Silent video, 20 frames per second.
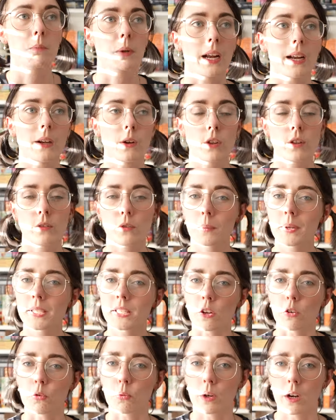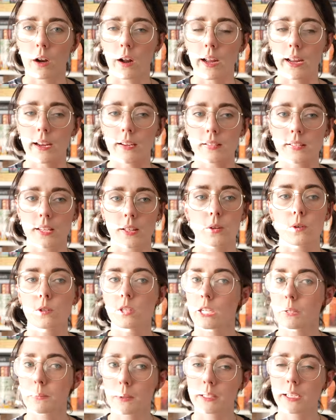But I know that for myself, when I set those
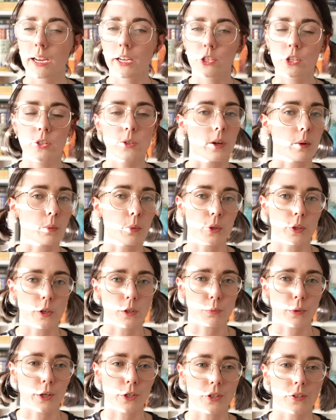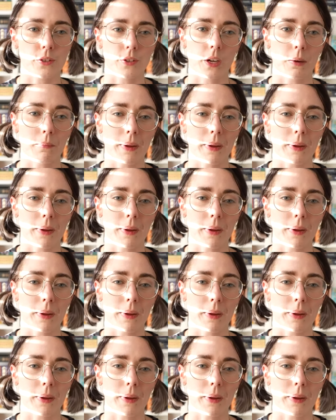expectations or I put those pressures on,